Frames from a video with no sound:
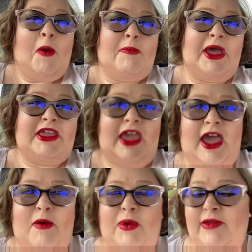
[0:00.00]
But
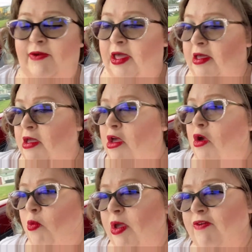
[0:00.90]
yeah, we've
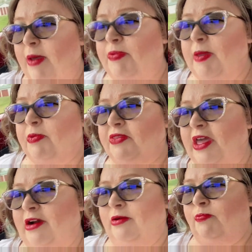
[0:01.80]
had people
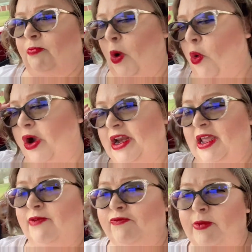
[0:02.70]
that are hoarding
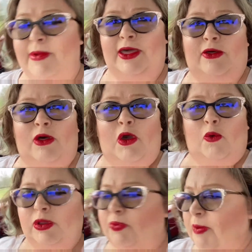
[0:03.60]
Enfamil.
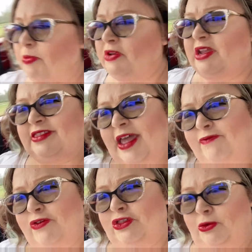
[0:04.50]
People need that
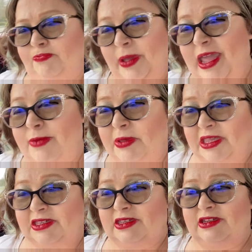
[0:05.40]
for their
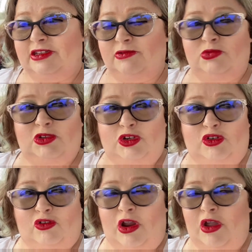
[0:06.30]
babies to grow.